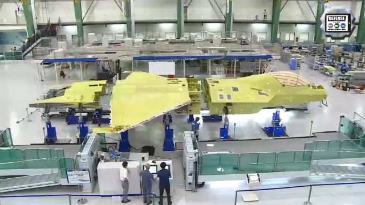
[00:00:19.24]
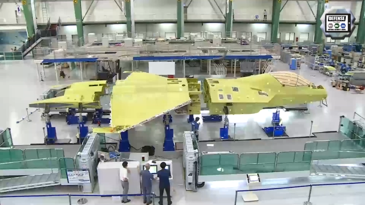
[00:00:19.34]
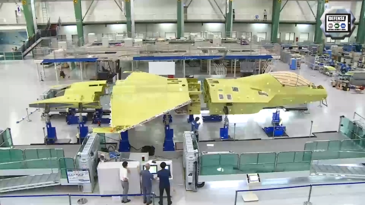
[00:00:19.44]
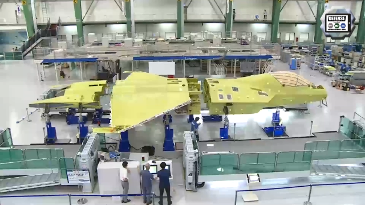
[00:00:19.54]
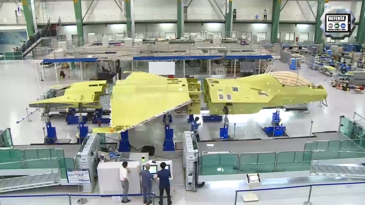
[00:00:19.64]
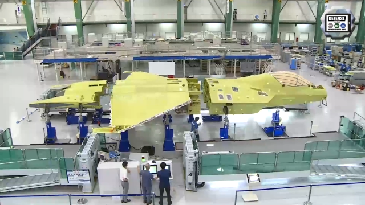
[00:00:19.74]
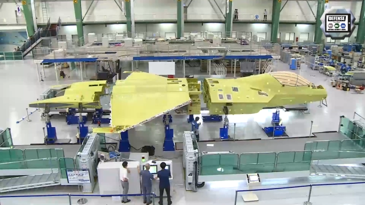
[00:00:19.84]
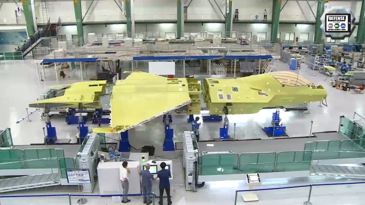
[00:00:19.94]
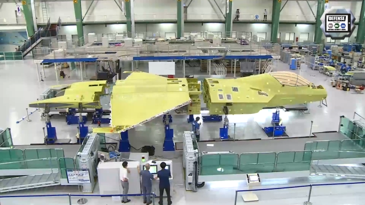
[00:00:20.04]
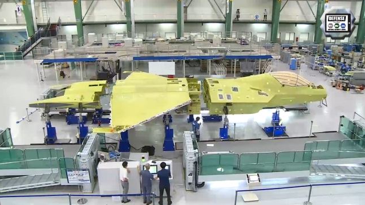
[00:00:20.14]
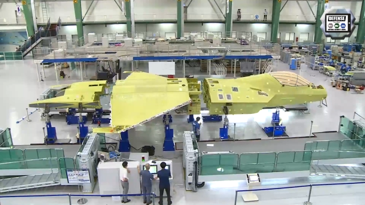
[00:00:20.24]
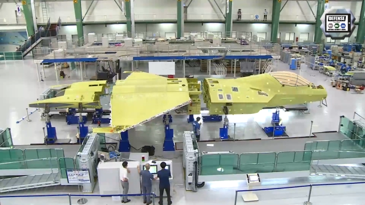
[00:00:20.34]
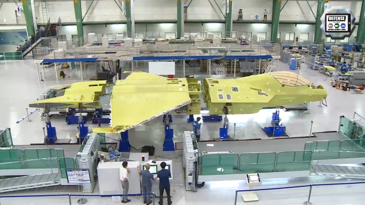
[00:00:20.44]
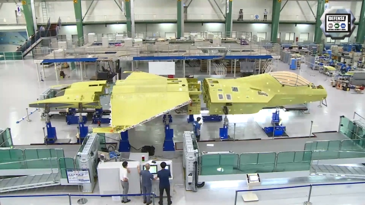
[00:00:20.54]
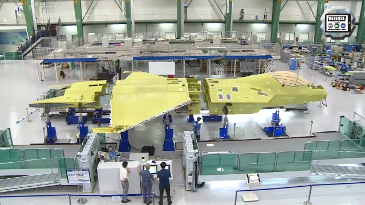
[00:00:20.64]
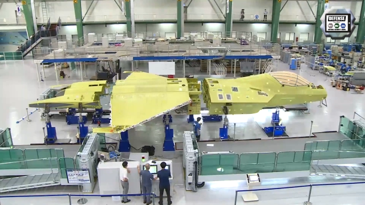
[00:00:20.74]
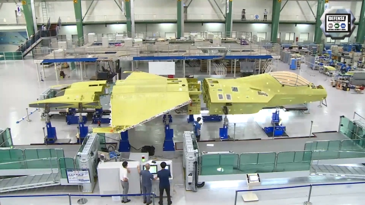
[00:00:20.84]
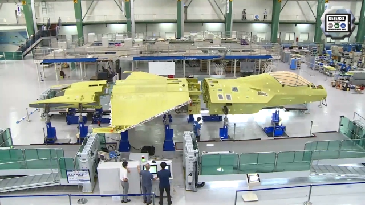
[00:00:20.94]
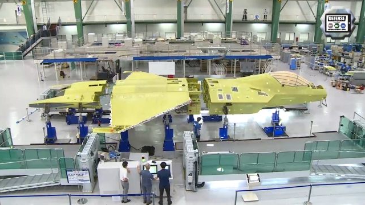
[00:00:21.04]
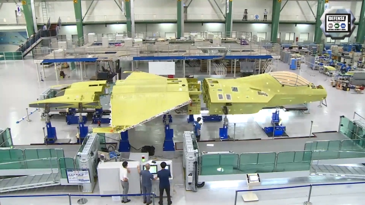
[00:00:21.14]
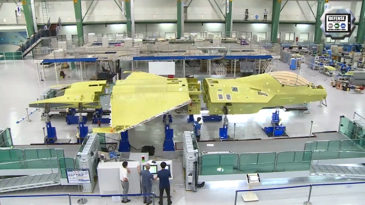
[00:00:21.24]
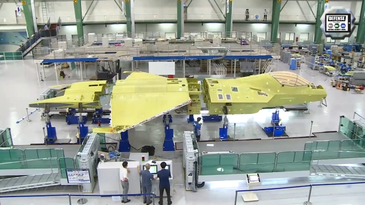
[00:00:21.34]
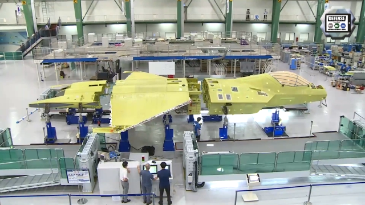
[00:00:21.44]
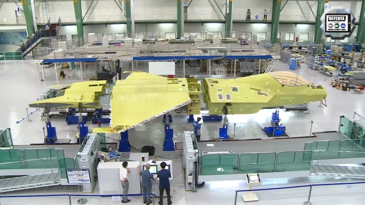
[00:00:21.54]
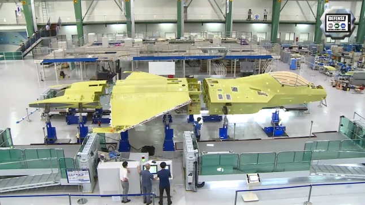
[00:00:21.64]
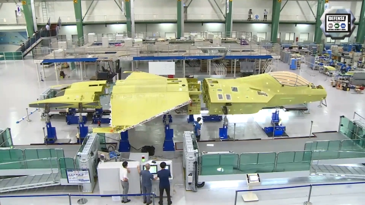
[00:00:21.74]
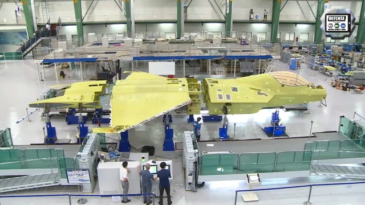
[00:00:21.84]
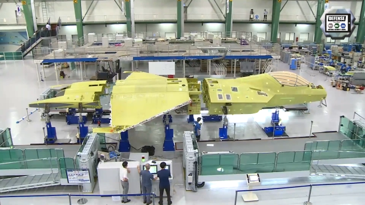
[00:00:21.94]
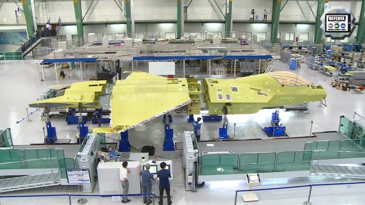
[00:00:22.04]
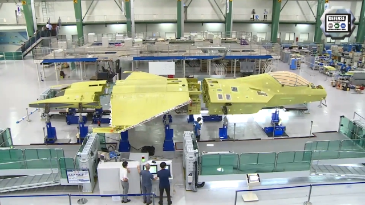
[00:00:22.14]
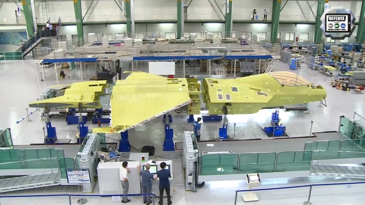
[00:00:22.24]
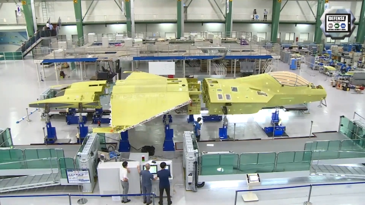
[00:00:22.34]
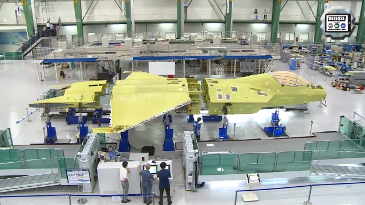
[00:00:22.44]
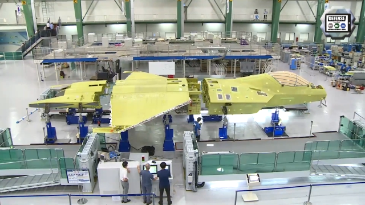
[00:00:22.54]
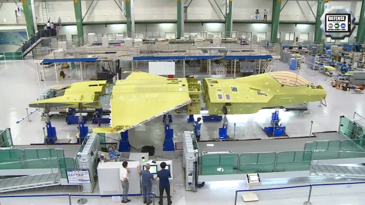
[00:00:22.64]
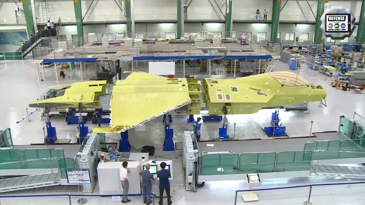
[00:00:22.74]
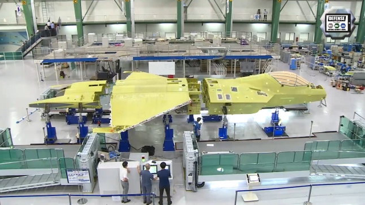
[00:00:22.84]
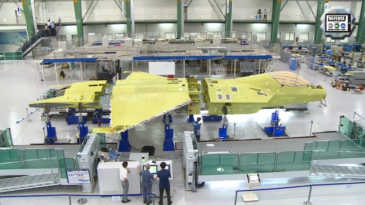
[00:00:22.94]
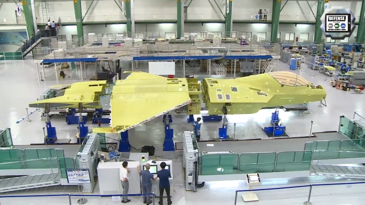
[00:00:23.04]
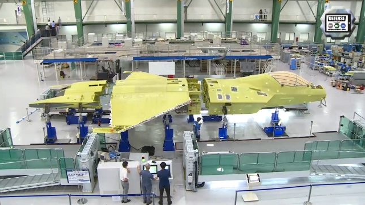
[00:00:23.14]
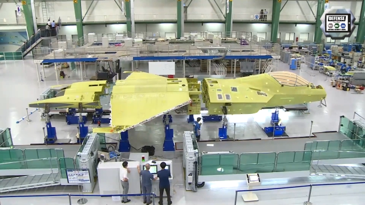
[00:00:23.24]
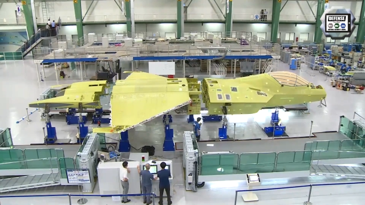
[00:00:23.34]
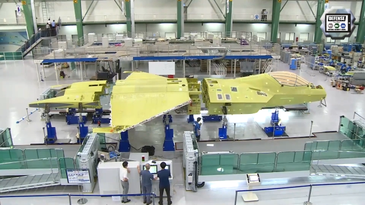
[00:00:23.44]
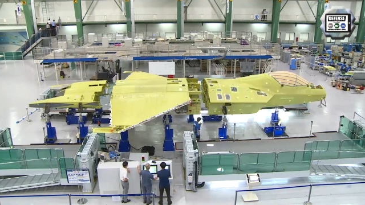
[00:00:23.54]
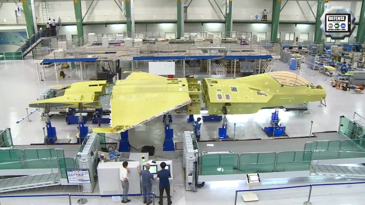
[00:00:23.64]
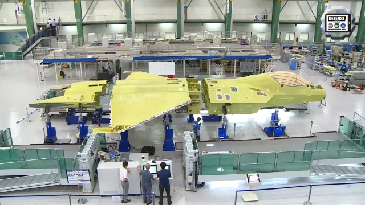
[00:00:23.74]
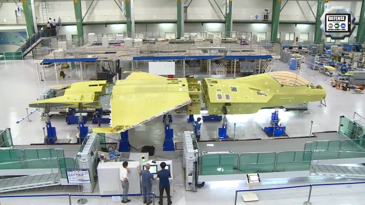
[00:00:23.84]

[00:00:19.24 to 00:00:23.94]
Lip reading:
No face is visible, so there are no lips to read.